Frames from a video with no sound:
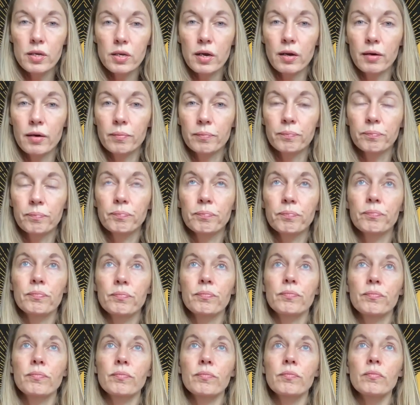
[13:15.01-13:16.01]
it.
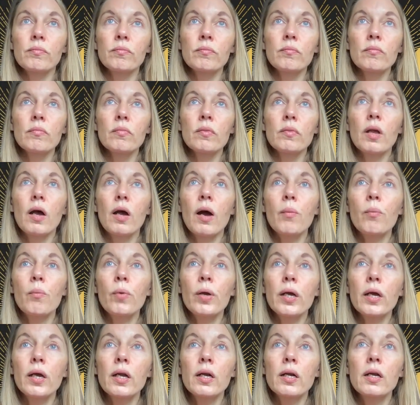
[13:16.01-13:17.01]
And
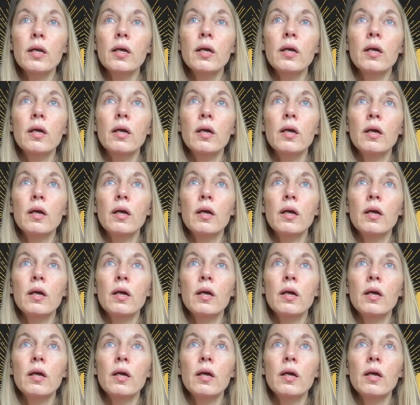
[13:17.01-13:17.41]
we can